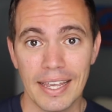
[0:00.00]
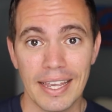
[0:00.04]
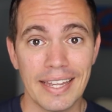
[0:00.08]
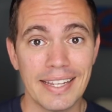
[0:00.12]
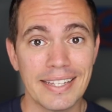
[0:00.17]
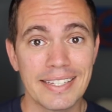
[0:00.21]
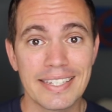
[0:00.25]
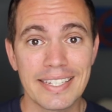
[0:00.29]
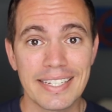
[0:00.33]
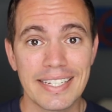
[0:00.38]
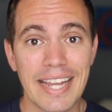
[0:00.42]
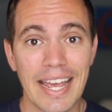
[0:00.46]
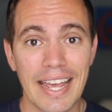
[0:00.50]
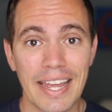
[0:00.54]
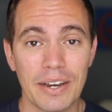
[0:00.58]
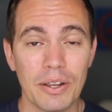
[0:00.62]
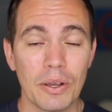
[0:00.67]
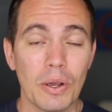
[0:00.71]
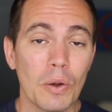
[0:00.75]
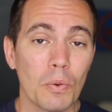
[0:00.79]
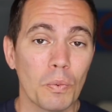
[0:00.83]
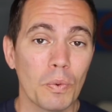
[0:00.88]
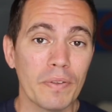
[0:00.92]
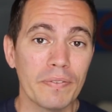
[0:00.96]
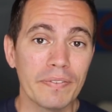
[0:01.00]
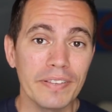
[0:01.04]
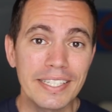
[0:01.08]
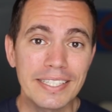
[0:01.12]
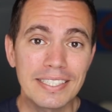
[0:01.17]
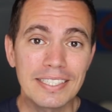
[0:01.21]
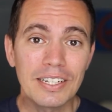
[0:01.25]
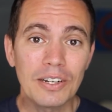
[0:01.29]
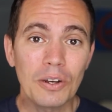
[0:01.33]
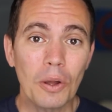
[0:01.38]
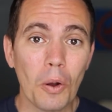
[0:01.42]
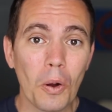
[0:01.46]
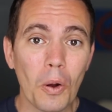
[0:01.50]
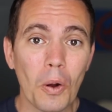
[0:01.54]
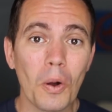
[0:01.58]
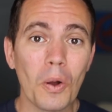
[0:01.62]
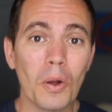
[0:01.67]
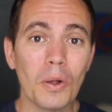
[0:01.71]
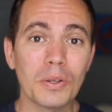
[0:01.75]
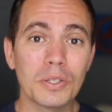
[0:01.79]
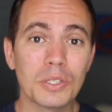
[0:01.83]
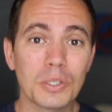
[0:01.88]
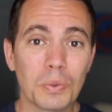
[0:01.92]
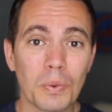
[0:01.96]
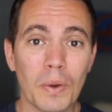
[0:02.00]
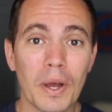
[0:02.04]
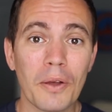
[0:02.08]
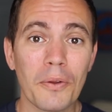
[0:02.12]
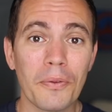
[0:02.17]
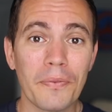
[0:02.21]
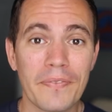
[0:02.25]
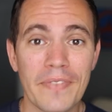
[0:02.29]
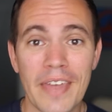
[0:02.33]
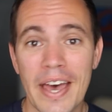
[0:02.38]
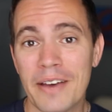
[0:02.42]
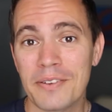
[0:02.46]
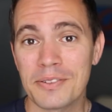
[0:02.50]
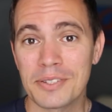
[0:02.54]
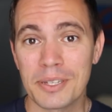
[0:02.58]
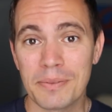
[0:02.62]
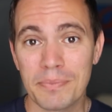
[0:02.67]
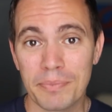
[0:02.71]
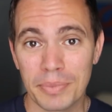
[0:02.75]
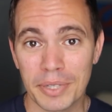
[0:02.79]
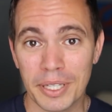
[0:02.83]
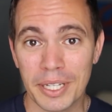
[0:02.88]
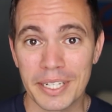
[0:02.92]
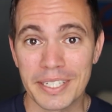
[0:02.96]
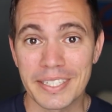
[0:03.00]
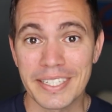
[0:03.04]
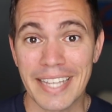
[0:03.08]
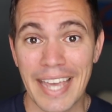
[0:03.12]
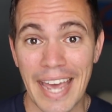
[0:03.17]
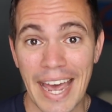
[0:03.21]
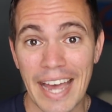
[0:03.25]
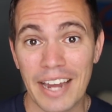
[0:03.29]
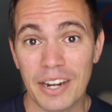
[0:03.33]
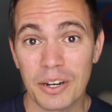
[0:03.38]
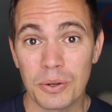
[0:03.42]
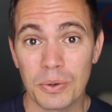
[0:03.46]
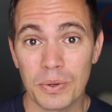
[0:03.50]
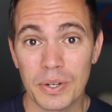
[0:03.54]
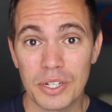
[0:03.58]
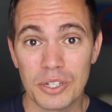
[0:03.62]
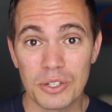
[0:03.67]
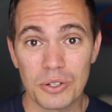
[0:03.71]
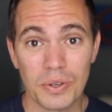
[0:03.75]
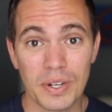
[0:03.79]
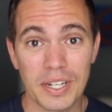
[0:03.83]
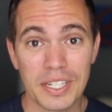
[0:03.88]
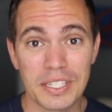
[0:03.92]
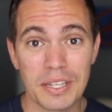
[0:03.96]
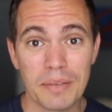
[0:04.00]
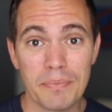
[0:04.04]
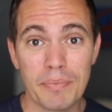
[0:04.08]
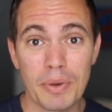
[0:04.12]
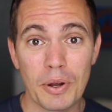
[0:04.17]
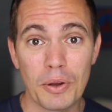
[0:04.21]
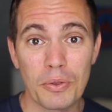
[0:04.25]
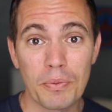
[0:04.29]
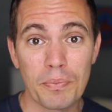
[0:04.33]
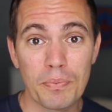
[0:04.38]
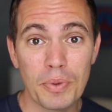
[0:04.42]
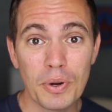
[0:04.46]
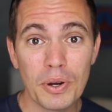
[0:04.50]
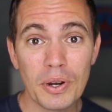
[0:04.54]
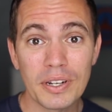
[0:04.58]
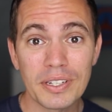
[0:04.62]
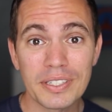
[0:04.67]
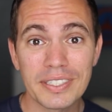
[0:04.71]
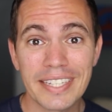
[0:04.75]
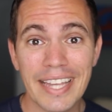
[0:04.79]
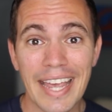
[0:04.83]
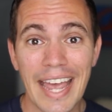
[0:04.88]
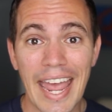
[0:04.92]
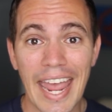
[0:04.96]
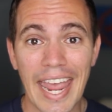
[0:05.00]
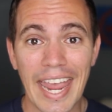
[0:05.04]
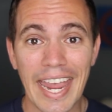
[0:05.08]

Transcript: Instead, we've listed all 12,000 plus category strings in both books